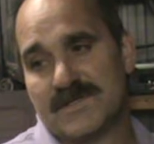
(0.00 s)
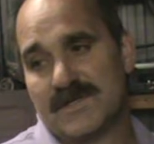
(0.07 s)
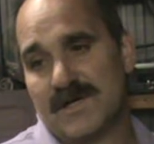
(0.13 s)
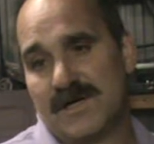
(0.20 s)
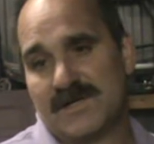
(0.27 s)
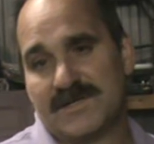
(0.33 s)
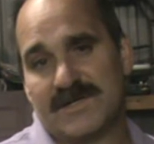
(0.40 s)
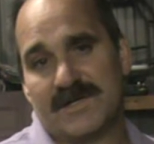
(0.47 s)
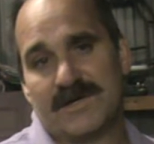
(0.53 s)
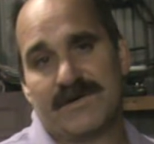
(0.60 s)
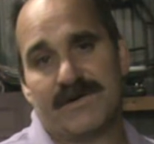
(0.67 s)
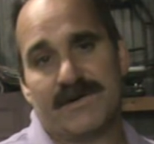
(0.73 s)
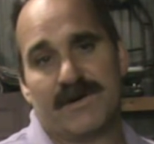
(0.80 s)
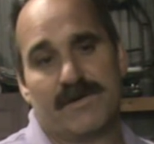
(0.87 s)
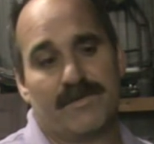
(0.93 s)
And also,
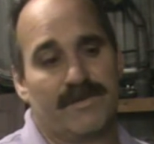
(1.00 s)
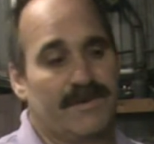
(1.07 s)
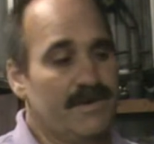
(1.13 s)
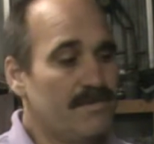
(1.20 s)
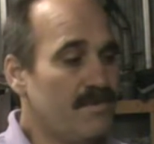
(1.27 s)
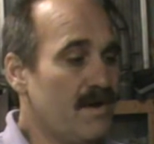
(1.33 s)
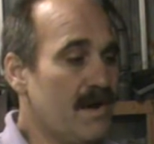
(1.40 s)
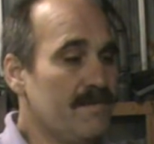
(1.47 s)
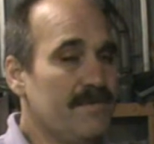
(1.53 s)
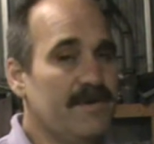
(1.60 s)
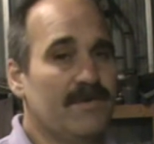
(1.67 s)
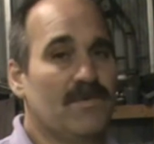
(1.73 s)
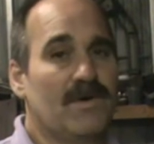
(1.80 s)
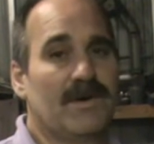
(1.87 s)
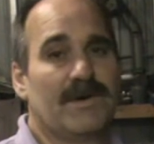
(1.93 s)
you know, when you're priming
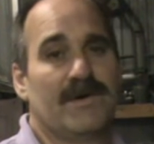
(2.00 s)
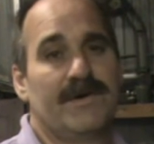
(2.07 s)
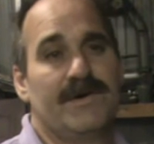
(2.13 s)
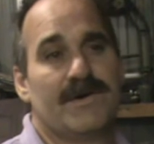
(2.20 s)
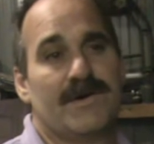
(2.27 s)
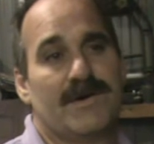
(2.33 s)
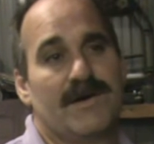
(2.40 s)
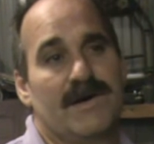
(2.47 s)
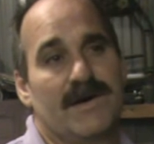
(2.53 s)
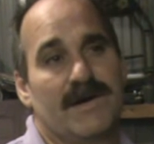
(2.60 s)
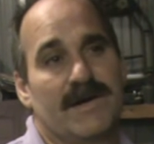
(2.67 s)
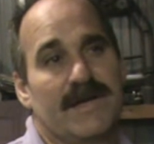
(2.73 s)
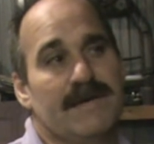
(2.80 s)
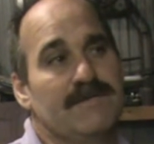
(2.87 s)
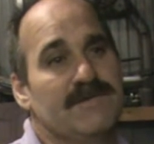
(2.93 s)
and working on your car,
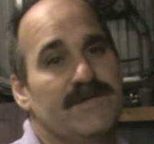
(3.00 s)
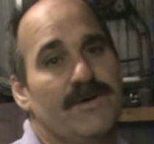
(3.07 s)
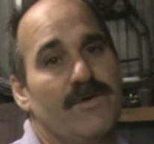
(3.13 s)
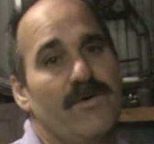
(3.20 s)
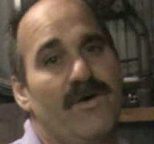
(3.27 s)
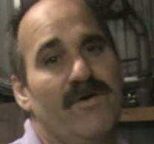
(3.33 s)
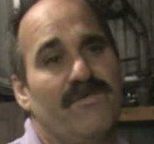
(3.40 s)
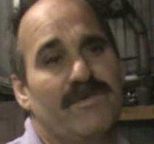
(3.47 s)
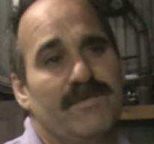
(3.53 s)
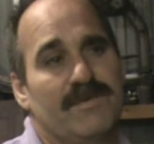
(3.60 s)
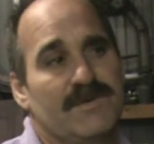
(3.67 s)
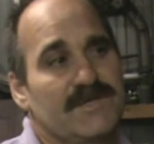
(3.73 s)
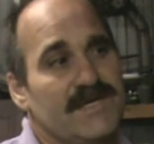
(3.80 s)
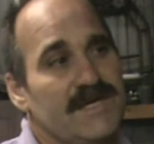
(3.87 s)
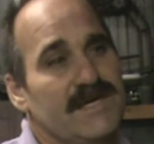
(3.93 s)
it keeps the oil from your
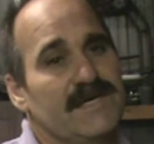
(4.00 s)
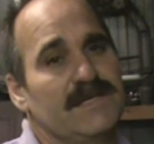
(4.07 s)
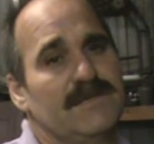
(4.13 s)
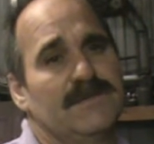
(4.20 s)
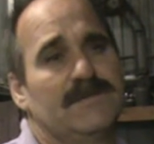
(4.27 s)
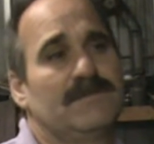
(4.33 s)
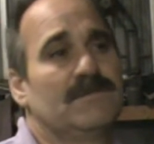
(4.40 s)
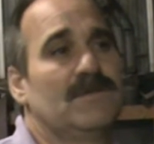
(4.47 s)
skin